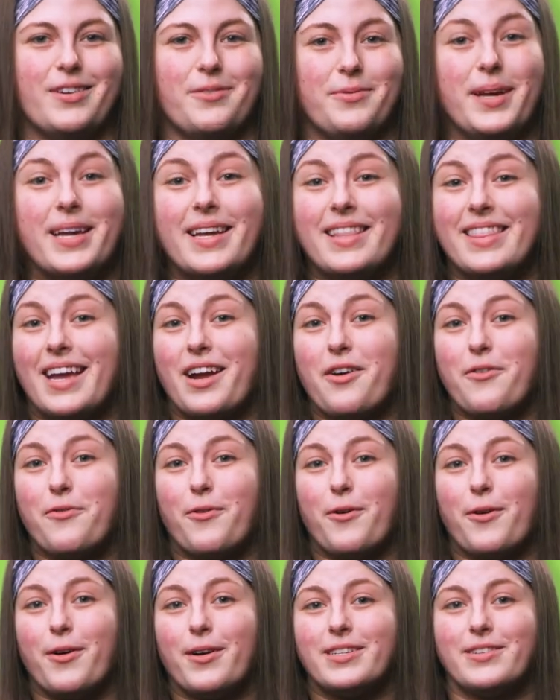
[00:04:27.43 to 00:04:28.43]
We can
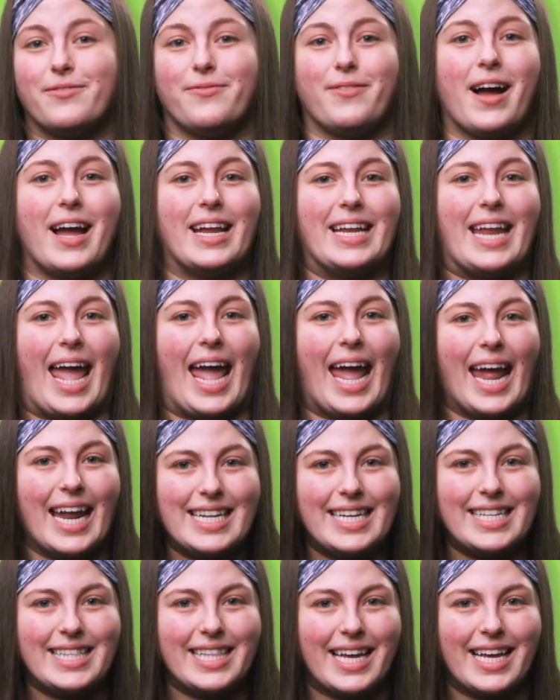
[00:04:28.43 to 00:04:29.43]
therefore define
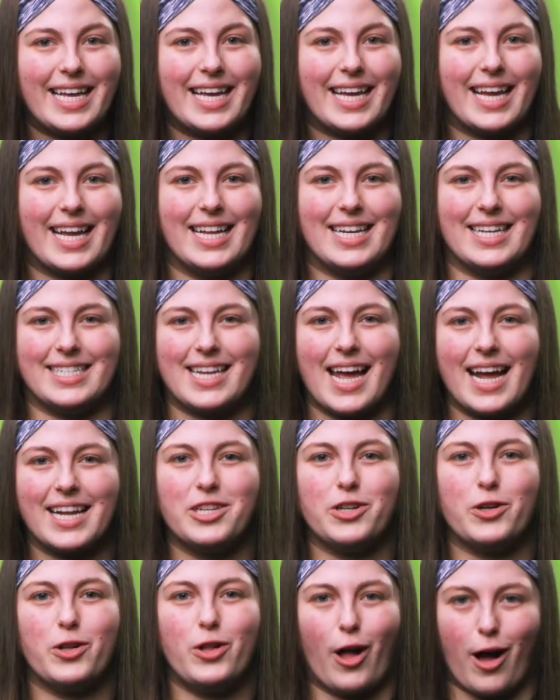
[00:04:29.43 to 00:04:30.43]
any link in a
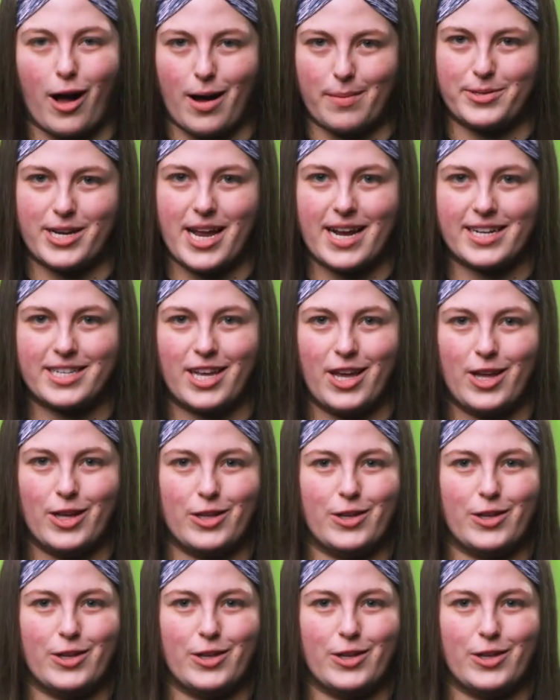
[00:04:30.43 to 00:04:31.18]
technical object